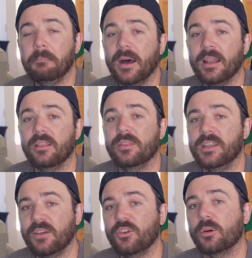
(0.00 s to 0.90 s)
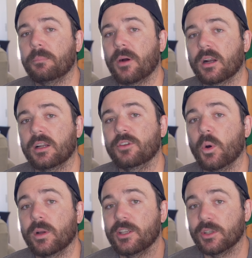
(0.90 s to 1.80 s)
but the difficult part of
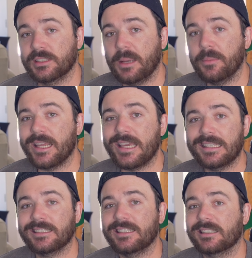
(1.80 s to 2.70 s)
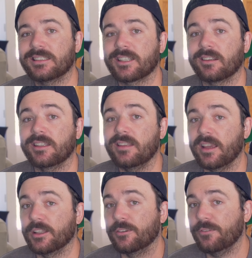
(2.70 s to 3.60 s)
going to Yosemite isn't necessarily
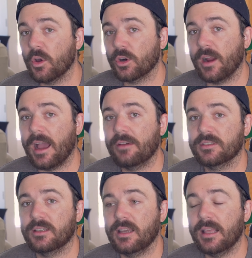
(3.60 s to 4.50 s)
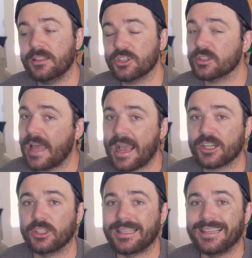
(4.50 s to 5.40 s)
taking the photographs, it's just
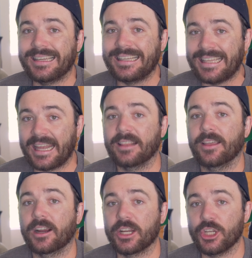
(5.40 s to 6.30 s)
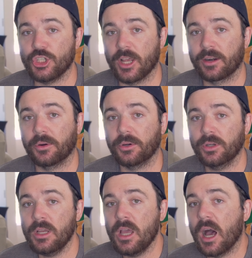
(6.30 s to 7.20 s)
actually getting there in general.
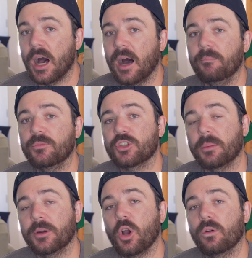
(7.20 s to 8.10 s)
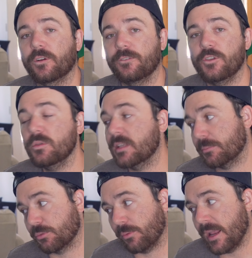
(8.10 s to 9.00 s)
Um, so I'm gonna go over a few
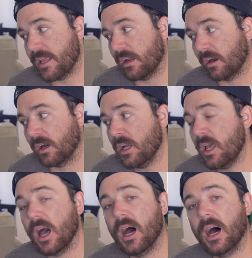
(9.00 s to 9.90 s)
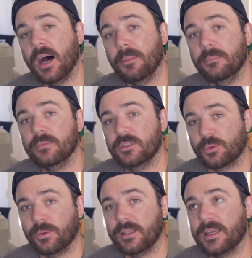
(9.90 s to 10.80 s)
tips right here um,
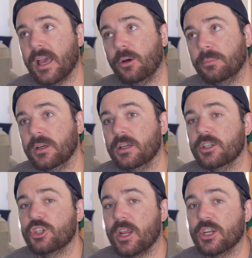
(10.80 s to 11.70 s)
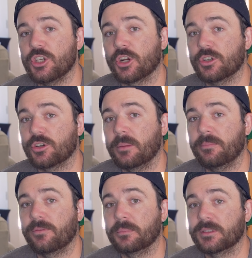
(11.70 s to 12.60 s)
to really help change your trip
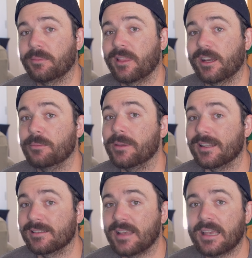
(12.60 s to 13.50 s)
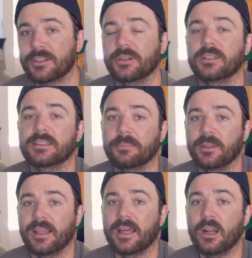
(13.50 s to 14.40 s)
from something that could be a disaster into
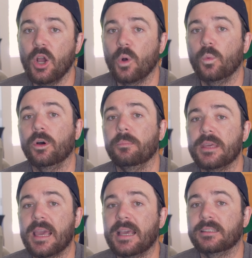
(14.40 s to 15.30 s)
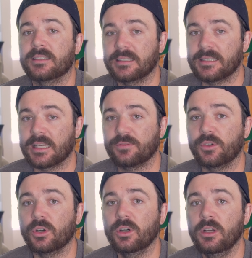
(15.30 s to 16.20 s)
something that will be a
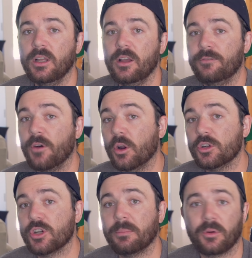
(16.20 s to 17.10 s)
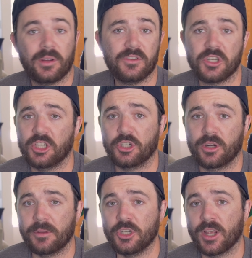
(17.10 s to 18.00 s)
successful photo trip, or even just a
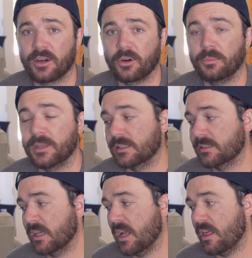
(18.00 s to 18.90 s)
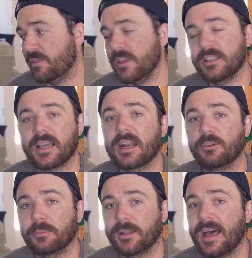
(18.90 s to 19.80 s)
trip in general, because these kind
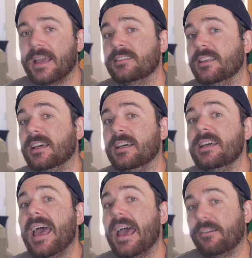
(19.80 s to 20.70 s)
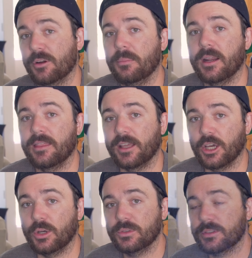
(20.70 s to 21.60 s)
of apply to everybody that
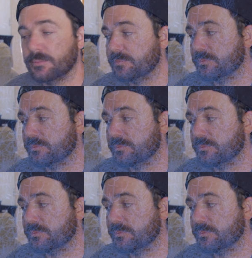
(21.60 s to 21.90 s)
goes.